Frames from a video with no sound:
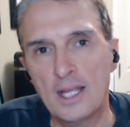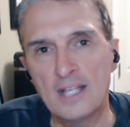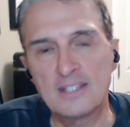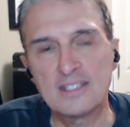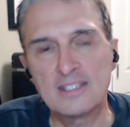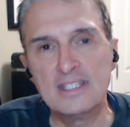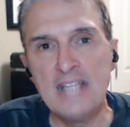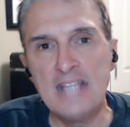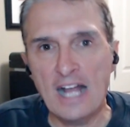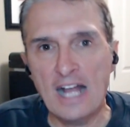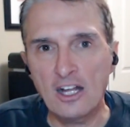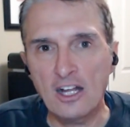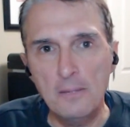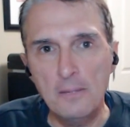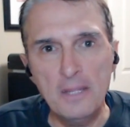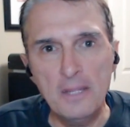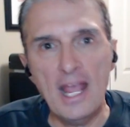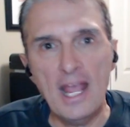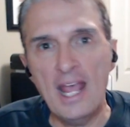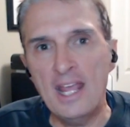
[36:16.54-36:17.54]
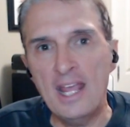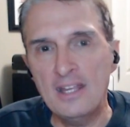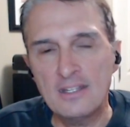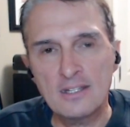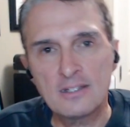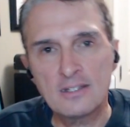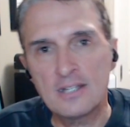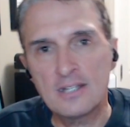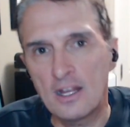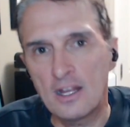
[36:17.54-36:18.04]
It's not going to be
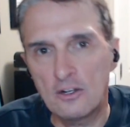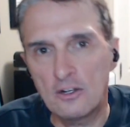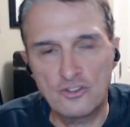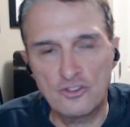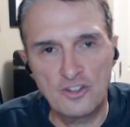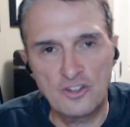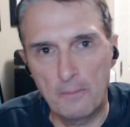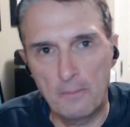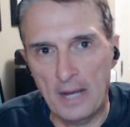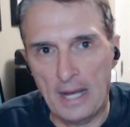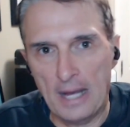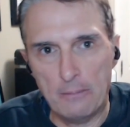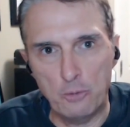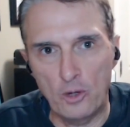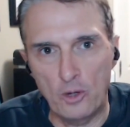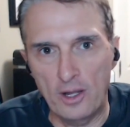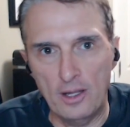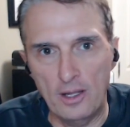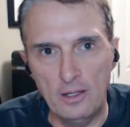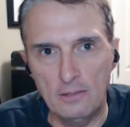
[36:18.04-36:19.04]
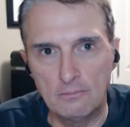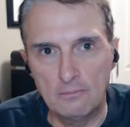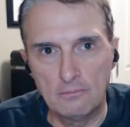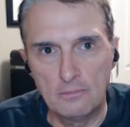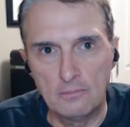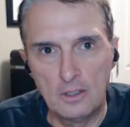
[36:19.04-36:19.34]
8, 10 or Zimbabwe.